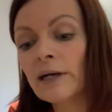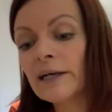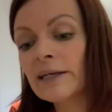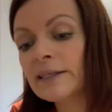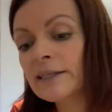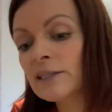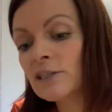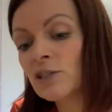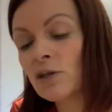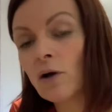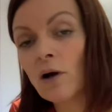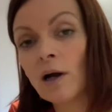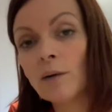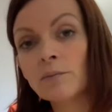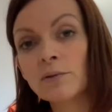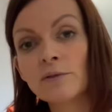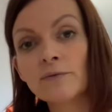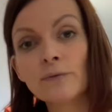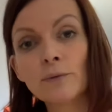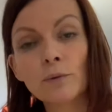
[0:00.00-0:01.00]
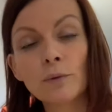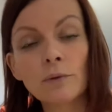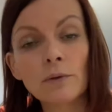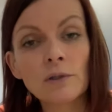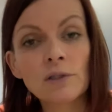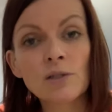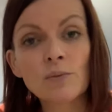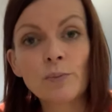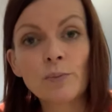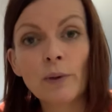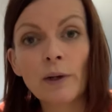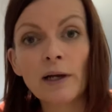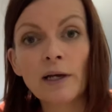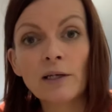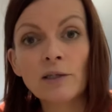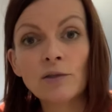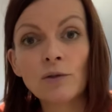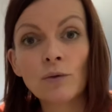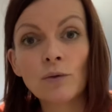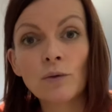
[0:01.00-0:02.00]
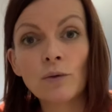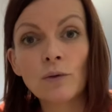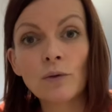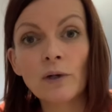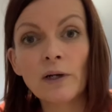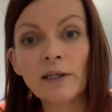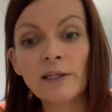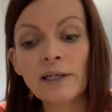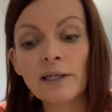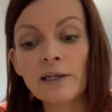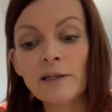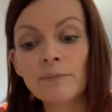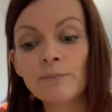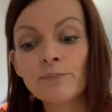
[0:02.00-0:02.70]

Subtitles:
any types of aura sprays or any